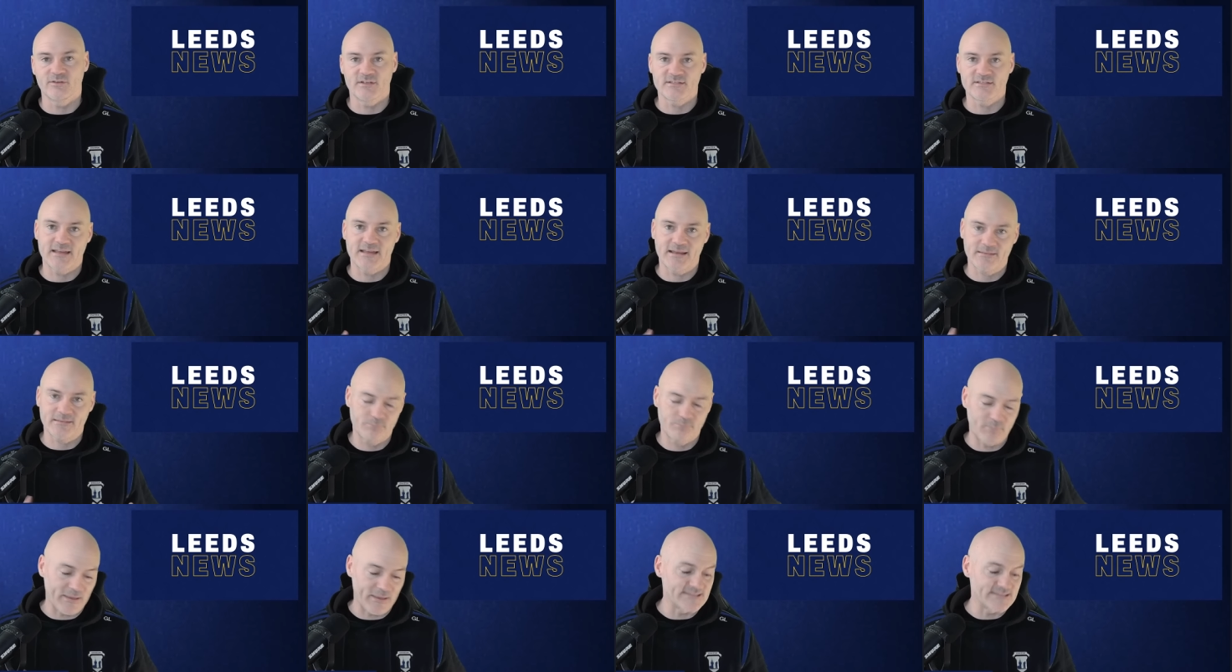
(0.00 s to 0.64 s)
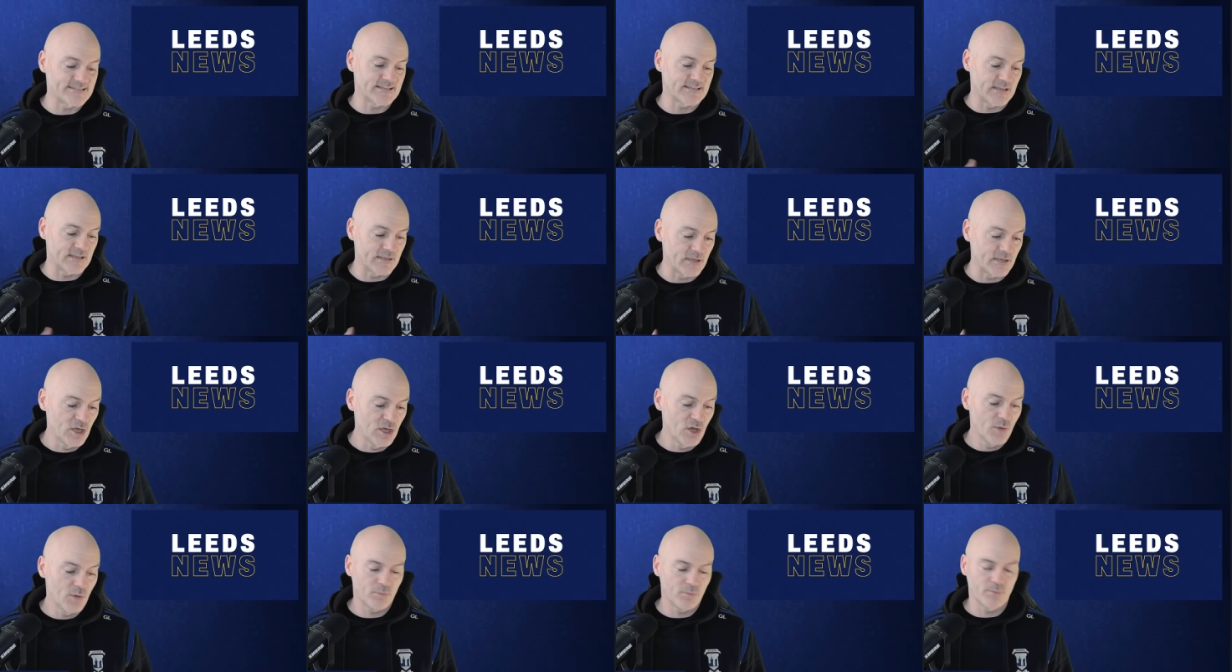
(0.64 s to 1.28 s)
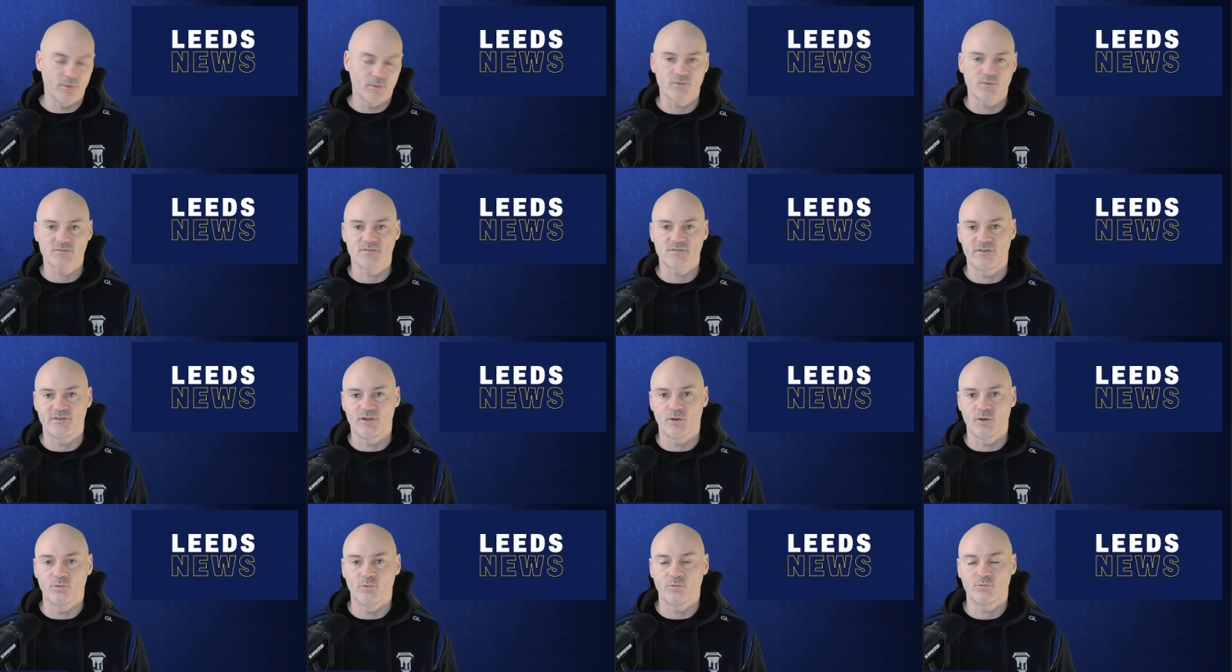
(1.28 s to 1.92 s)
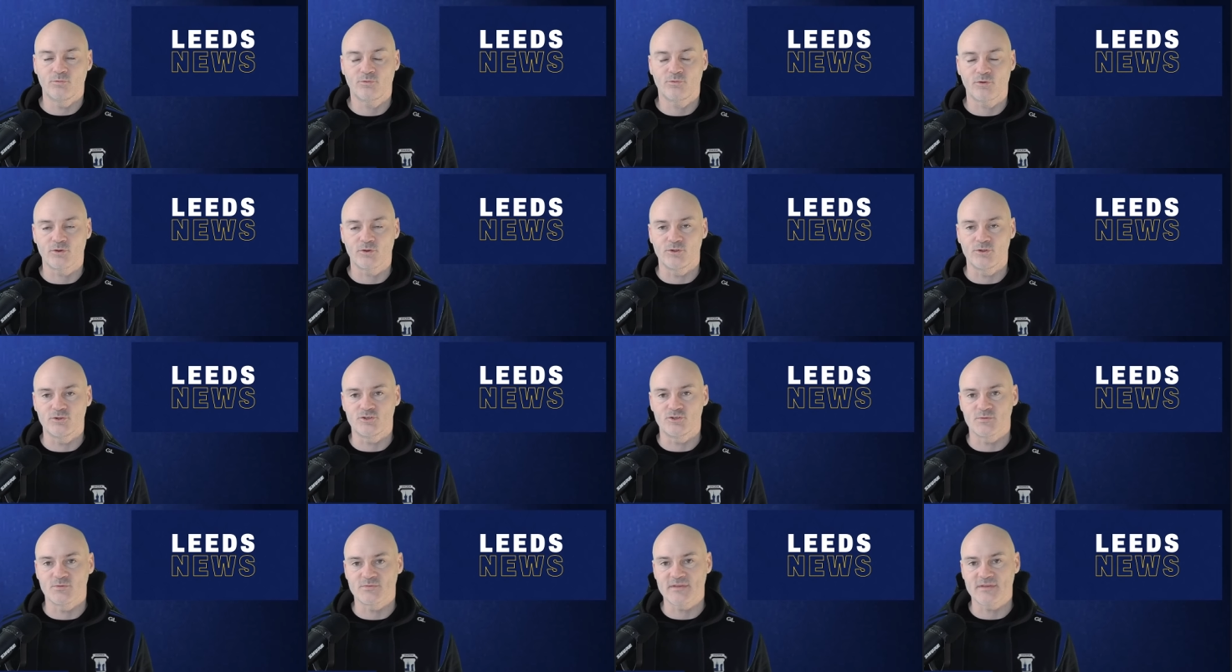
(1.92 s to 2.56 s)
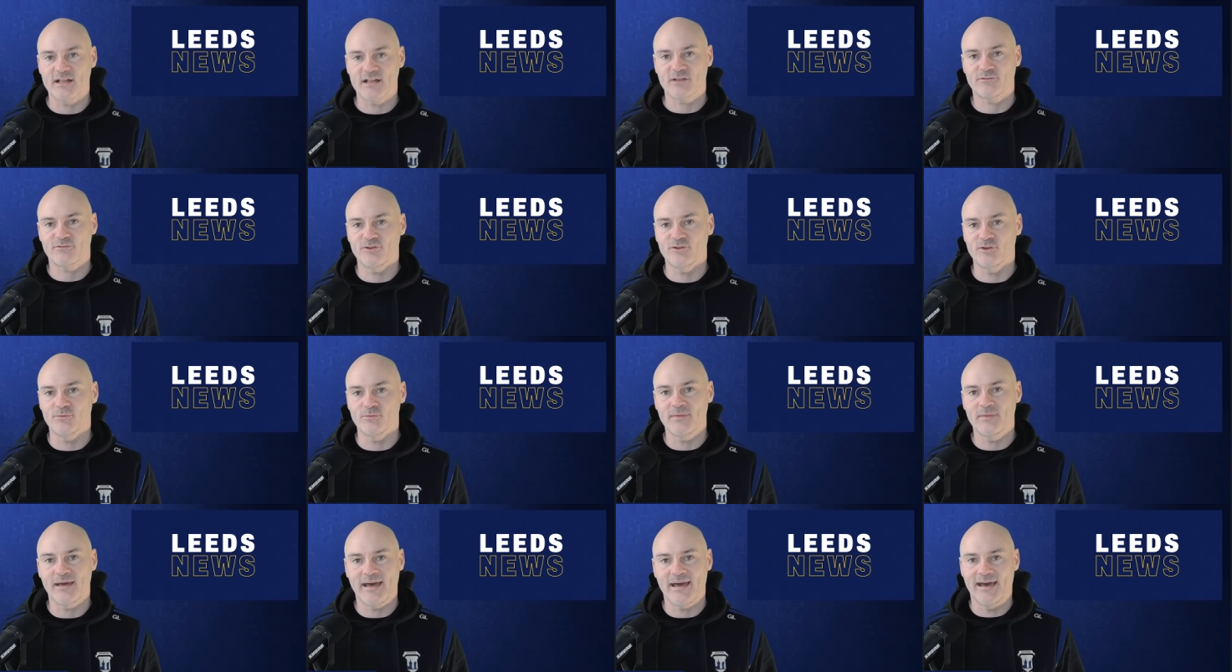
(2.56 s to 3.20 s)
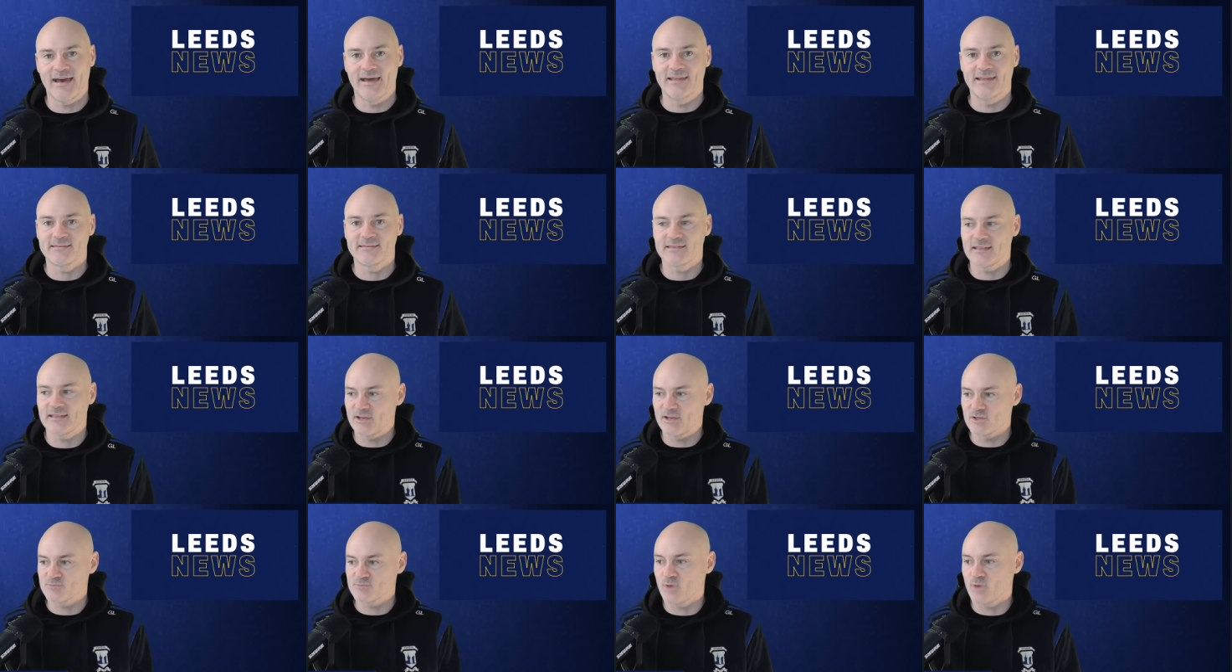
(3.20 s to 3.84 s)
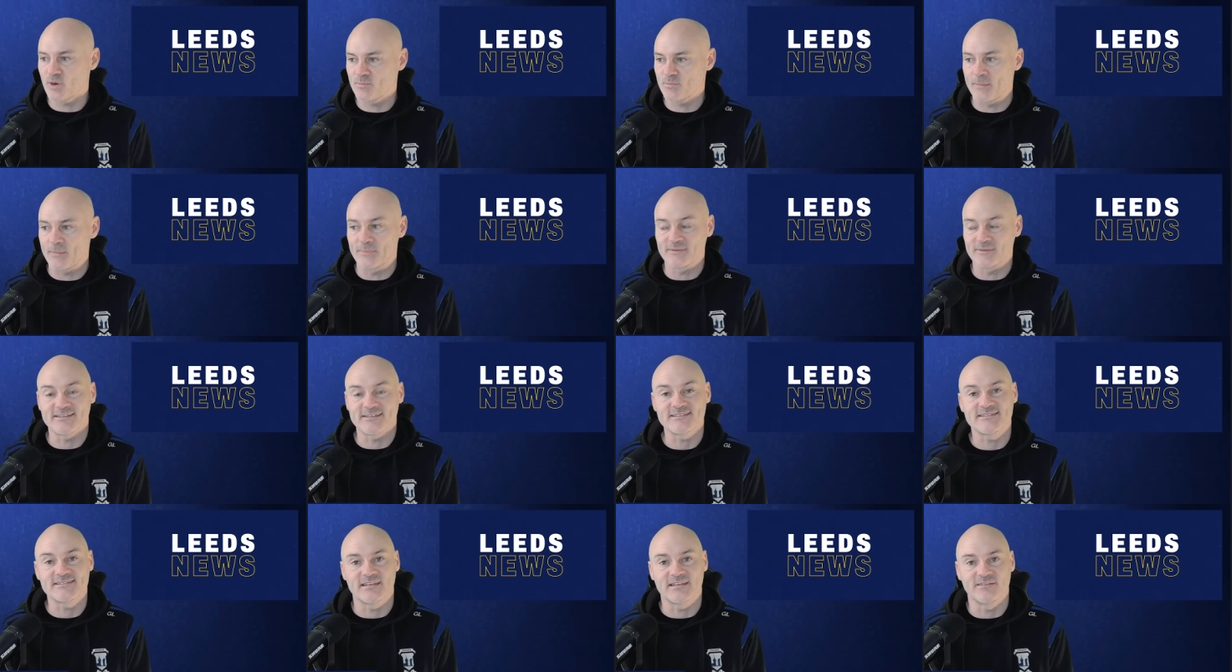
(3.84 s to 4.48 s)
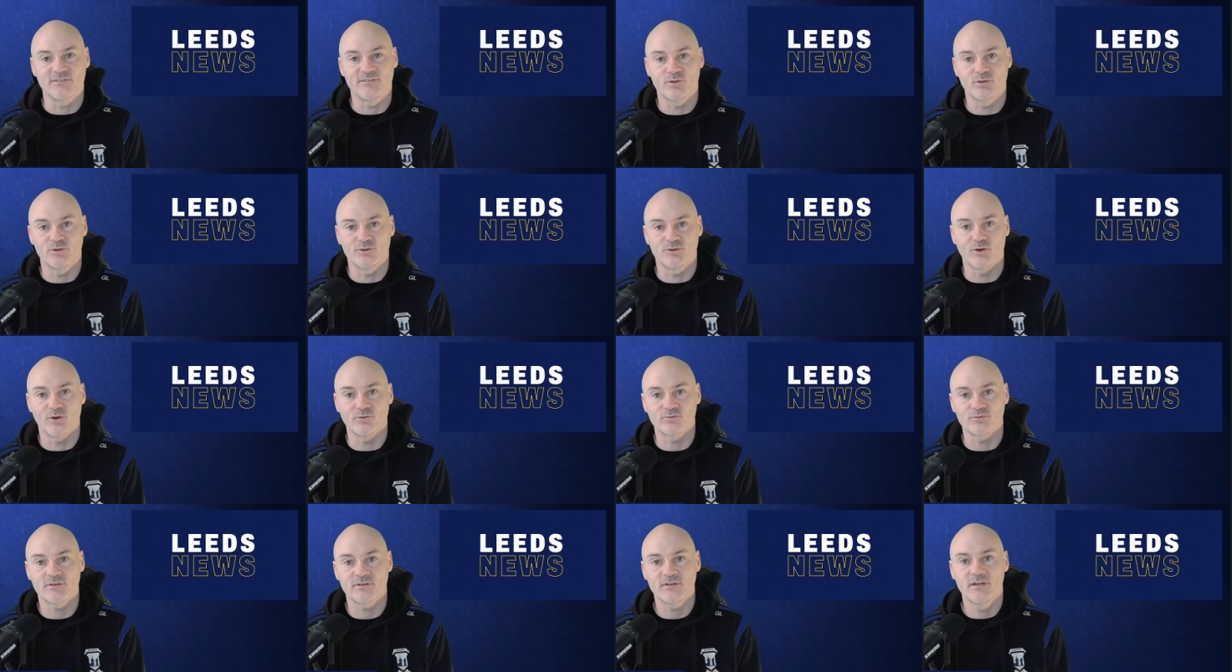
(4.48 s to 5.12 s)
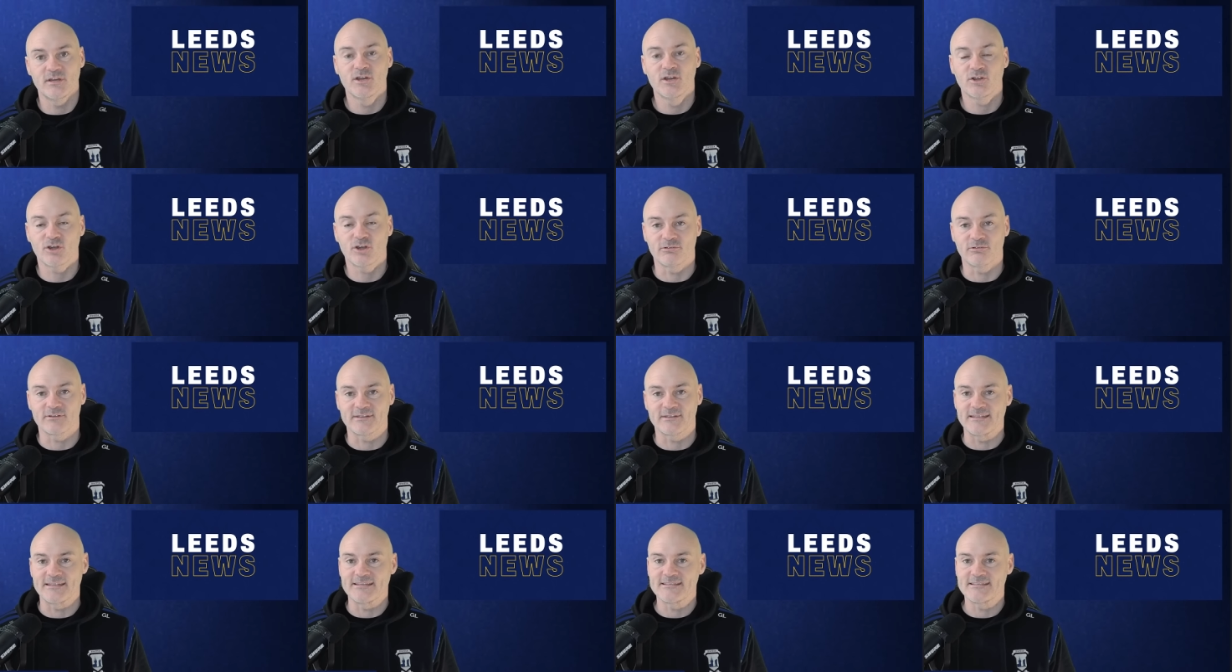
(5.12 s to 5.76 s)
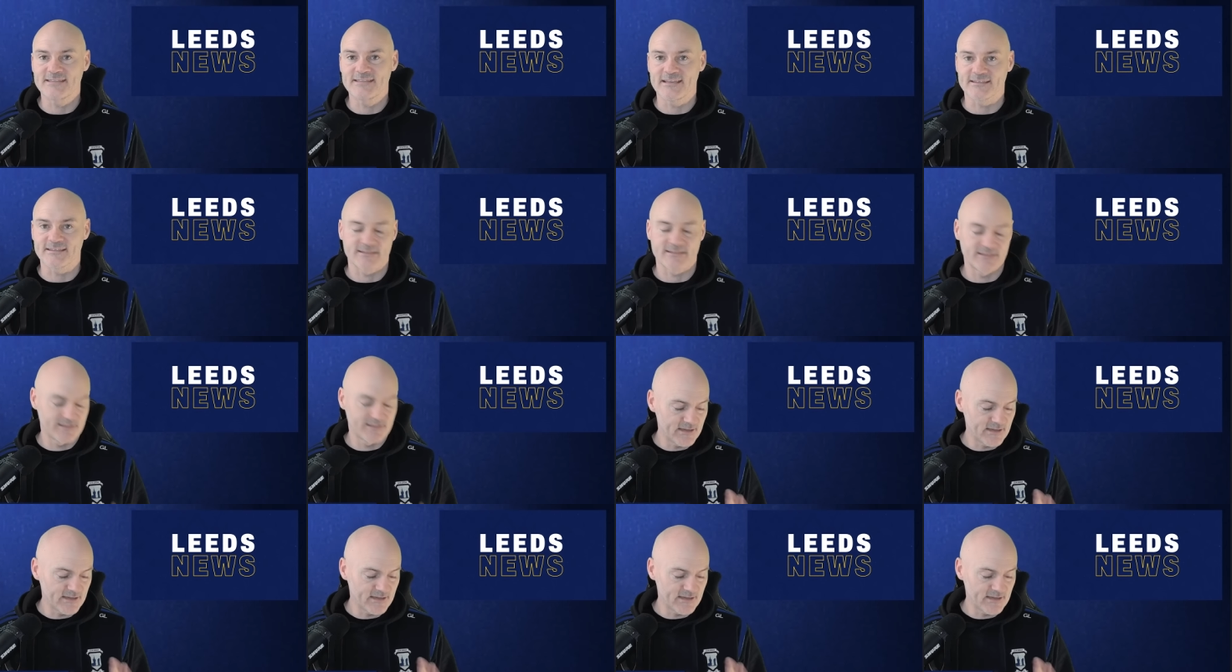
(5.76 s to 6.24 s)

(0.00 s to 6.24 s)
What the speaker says: as that basically promotes the video for YouTube's algorithm and allows more people to see the video who don't currently see it.